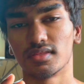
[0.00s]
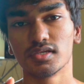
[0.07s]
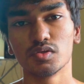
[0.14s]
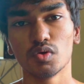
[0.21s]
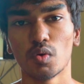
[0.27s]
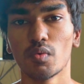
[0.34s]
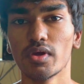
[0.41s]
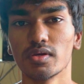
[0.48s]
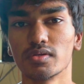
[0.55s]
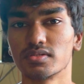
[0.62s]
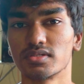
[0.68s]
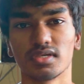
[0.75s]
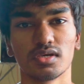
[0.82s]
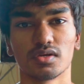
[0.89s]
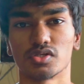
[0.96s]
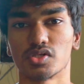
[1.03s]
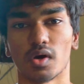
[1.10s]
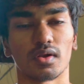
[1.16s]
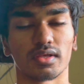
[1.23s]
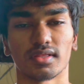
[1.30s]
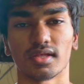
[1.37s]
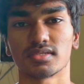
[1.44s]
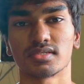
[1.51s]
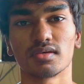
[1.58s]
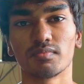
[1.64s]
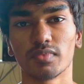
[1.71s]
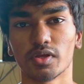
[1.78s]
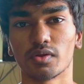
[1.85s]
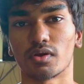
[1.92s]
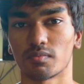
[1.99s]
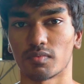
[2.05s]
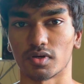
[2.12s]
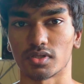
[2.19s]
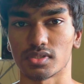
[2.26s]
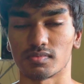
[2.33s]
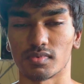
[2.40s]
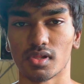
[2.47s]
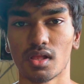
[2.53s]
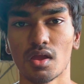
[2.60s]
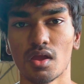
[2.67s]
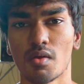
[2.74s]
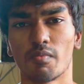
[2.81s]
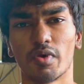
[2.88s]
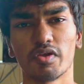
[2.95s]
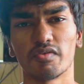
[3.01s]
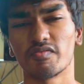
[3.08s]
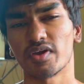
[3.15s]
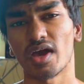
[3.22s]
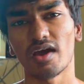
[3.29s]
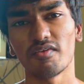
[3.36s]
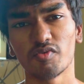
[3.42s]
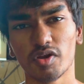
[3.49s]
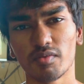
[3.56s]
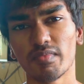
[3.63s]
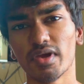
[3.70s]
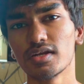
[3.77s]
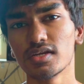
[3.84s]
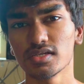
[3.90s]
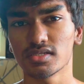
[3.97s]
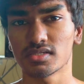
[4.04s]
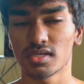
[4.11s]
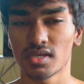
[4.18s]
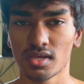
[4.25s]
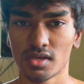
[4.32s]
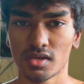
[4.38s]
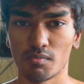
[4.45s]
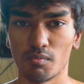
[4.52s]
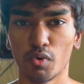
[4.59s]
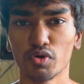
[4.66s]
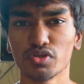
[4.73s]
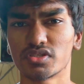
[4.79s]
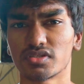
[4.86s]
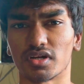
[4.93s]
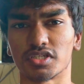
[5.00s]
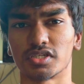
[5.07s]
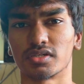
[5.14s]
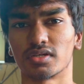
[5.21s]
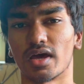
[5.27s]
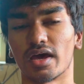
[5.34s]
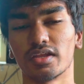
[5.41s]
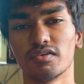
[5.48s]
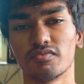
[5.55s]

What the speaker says: there's no way you'll see a jawline. That's simply not possible. But if you have tremendous bone structure and